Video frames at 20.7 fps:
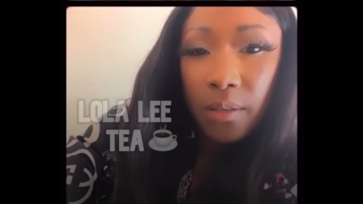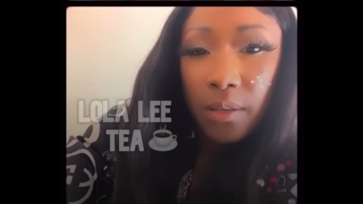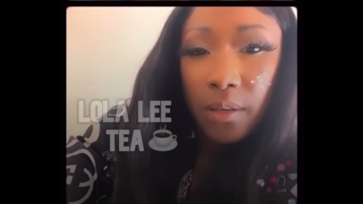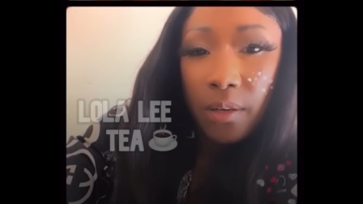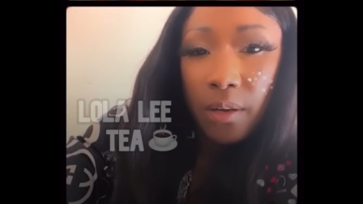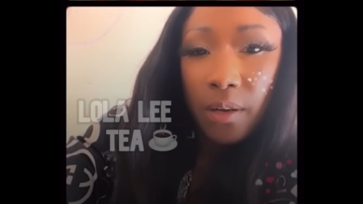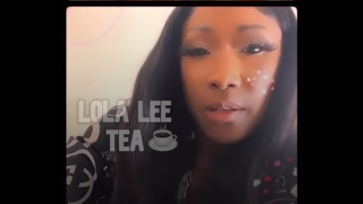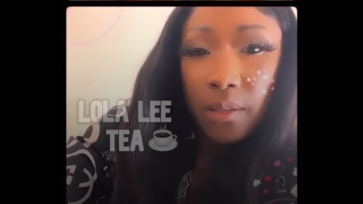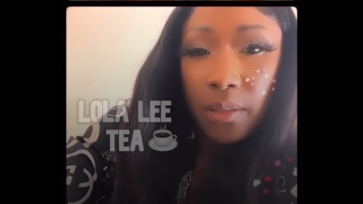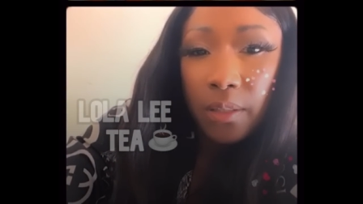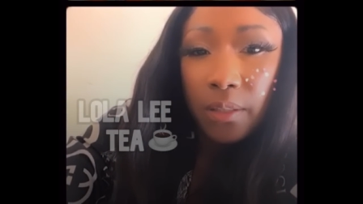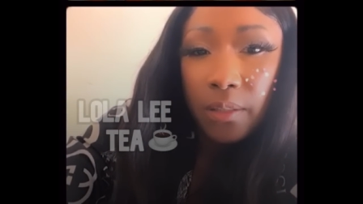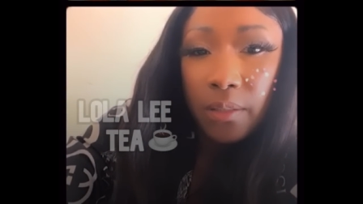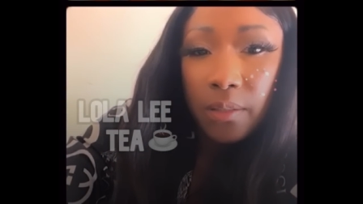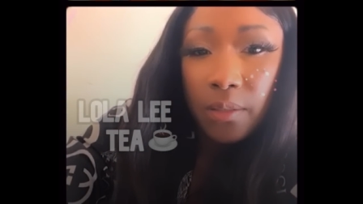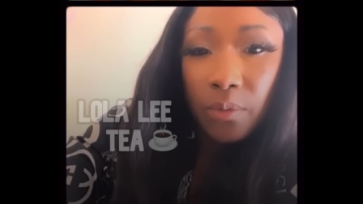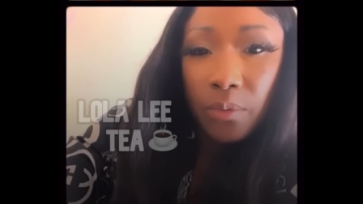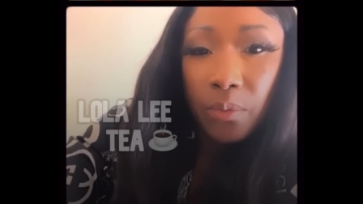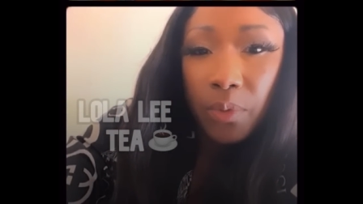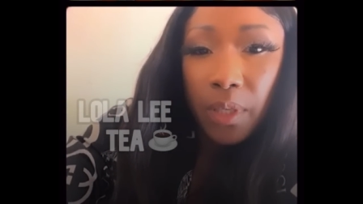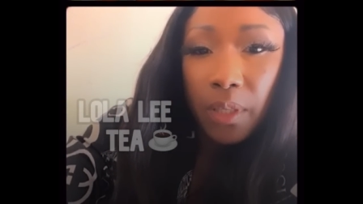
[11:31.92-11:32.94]

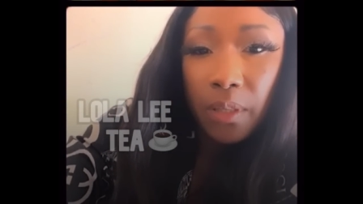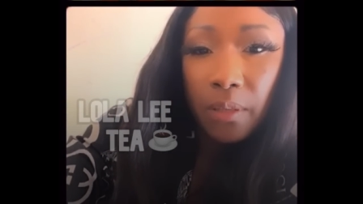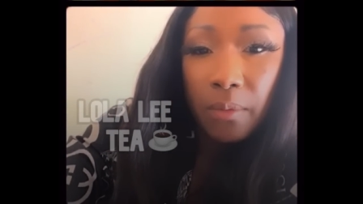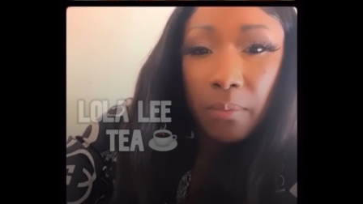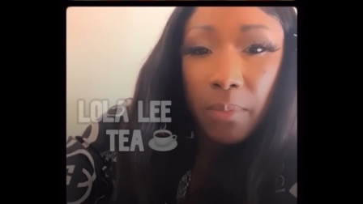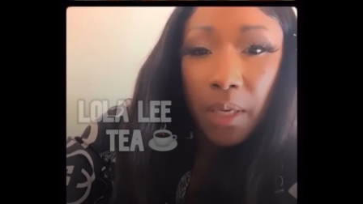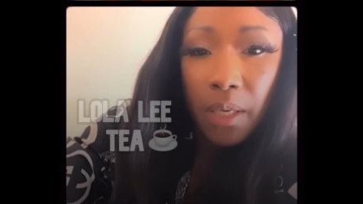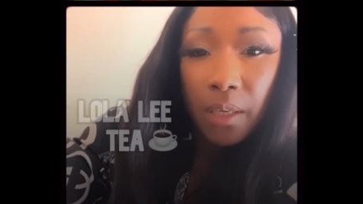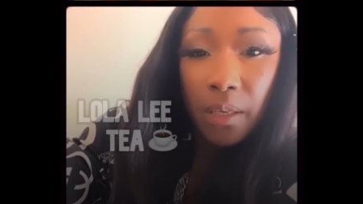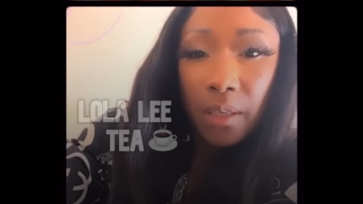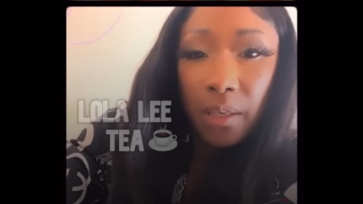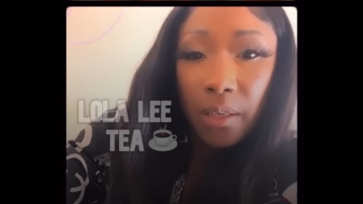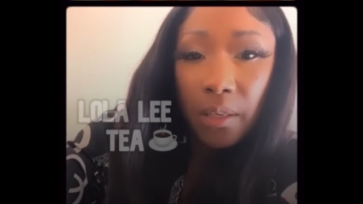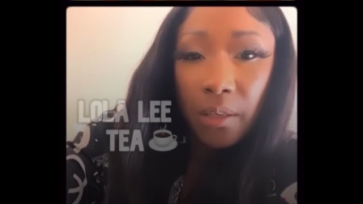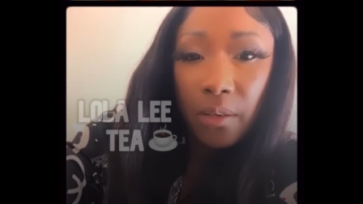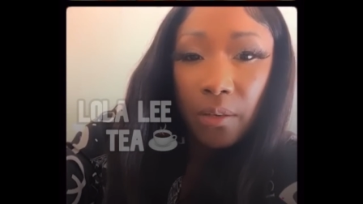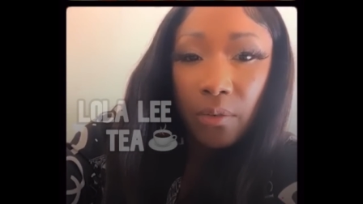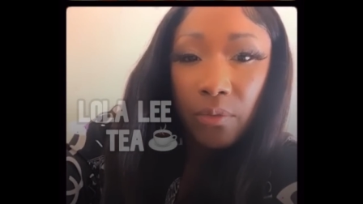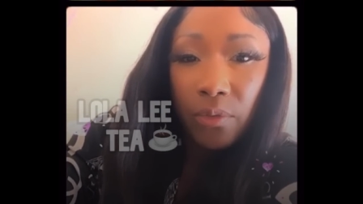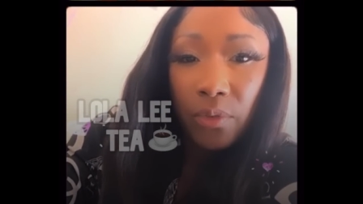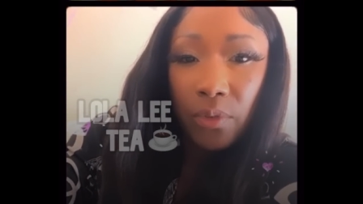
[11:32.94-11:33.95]
Carlissa, when the Megan
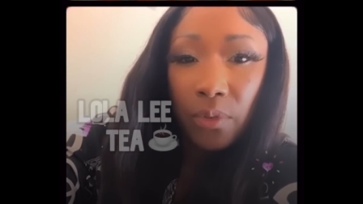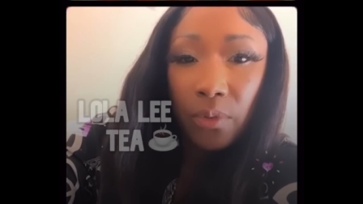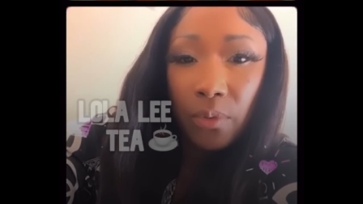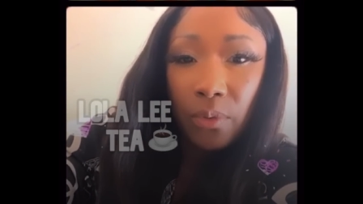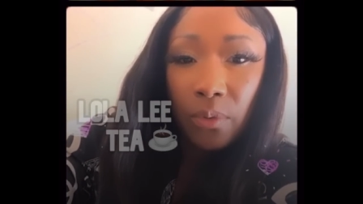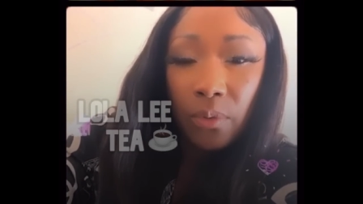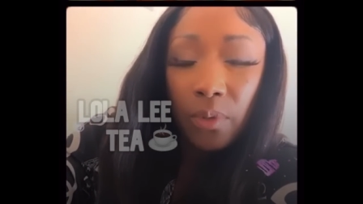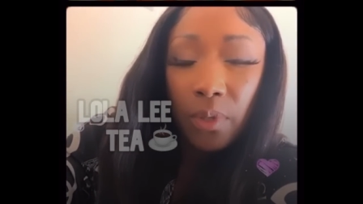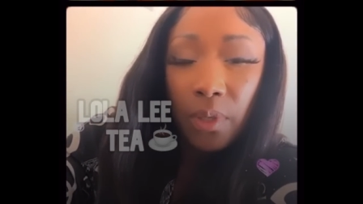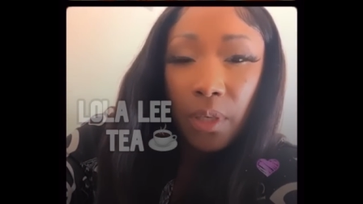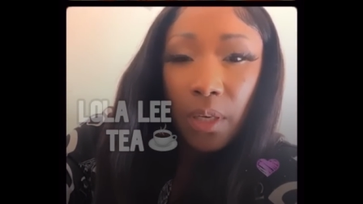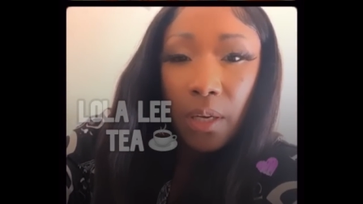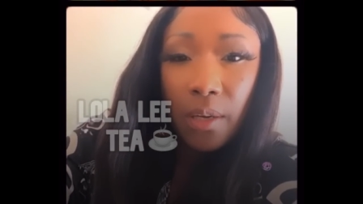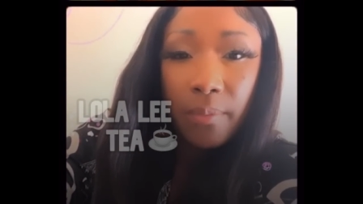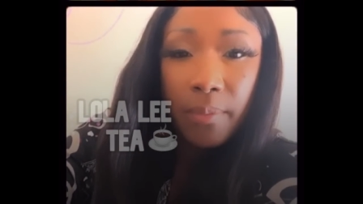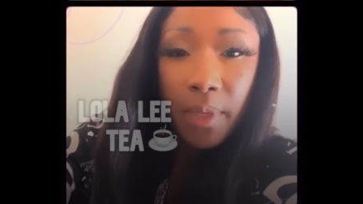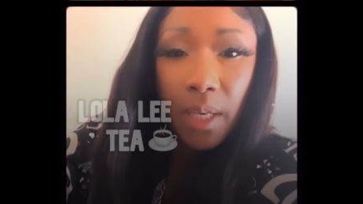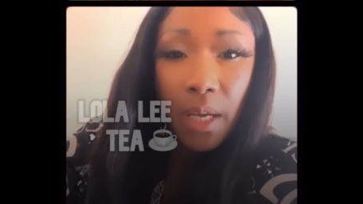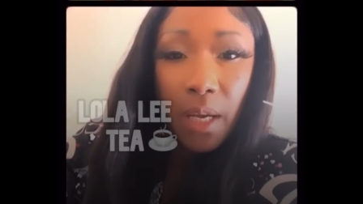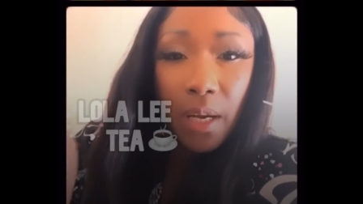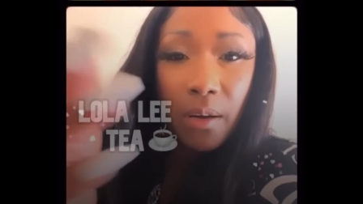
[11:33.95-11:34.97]
interview
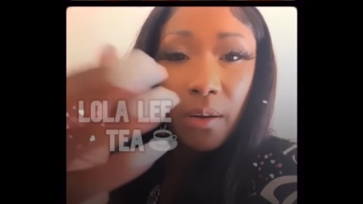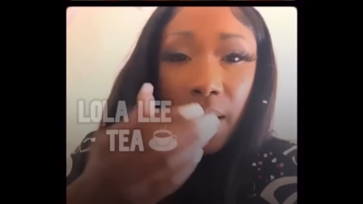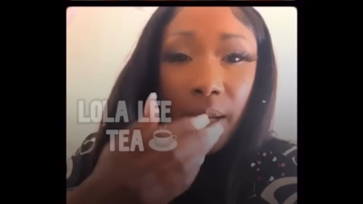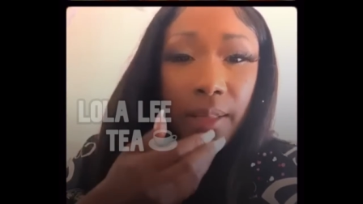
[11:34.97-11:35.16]
coming out?